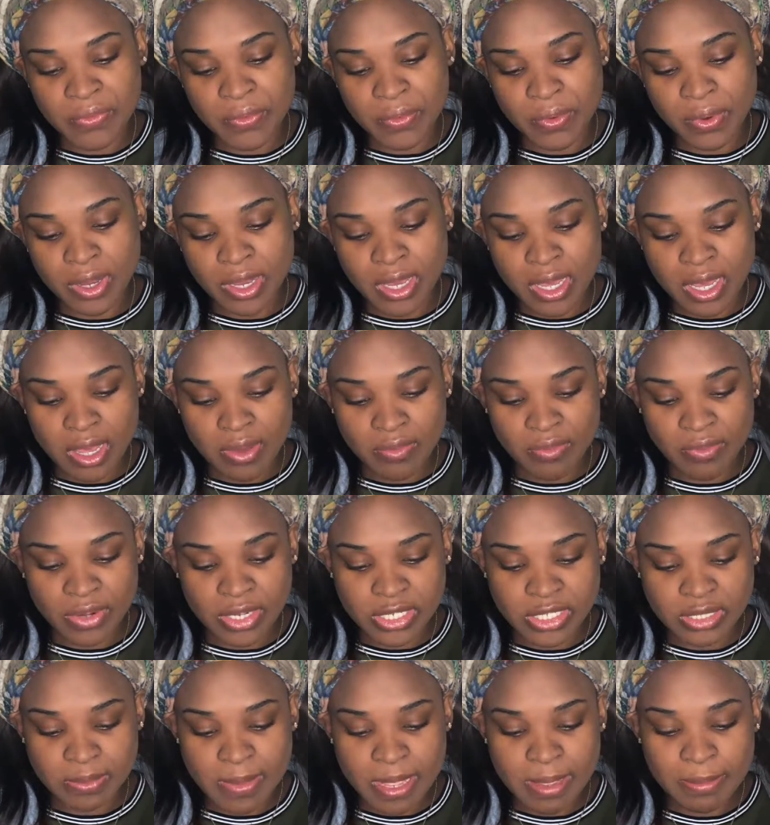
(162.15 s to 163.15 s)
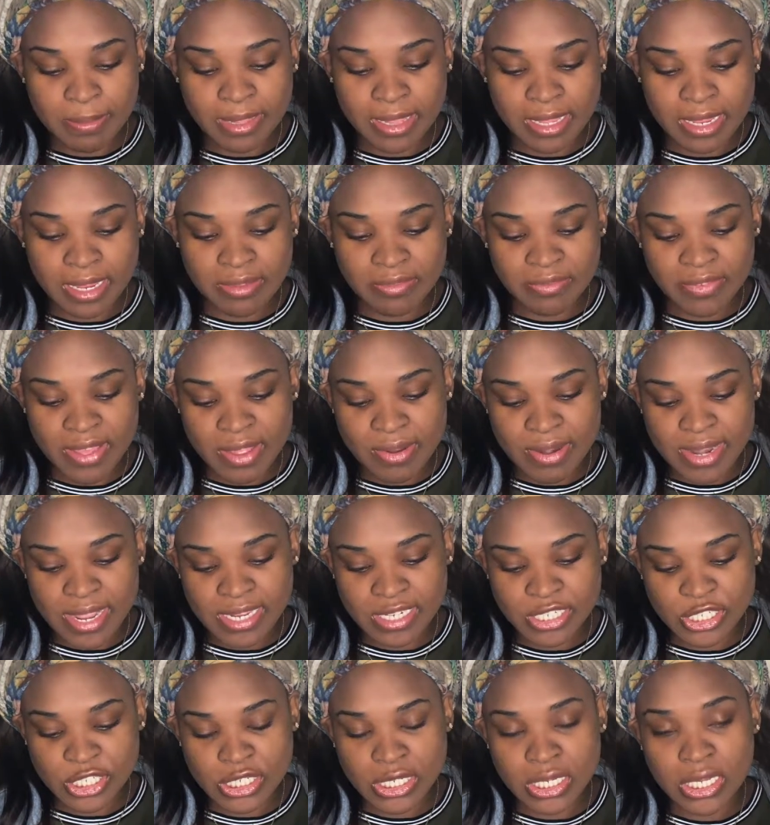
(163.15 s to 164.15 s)
Full Coverage Maybelline
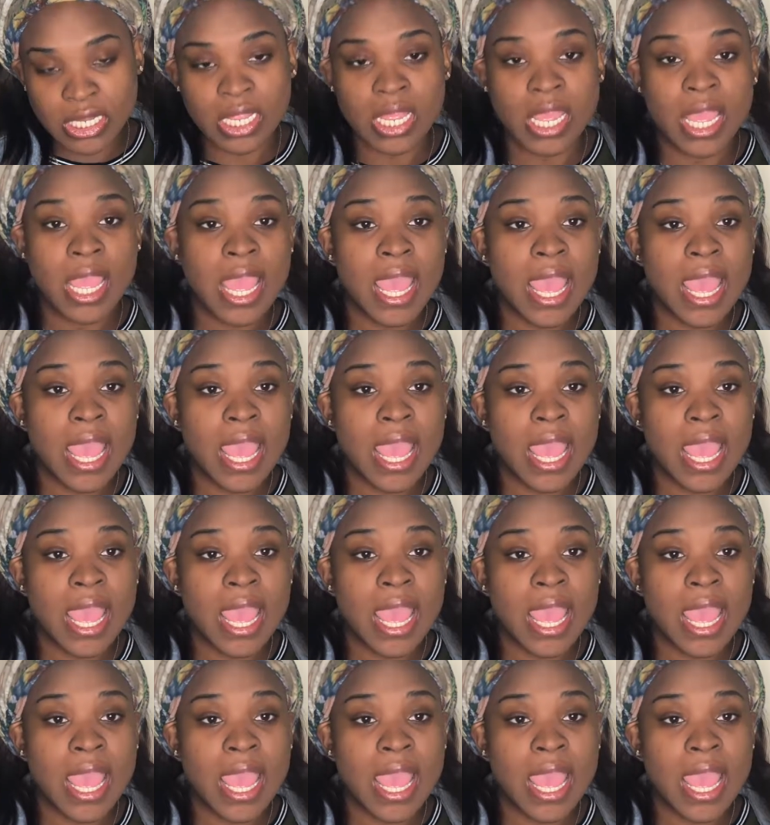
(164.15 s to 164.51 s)
foundation.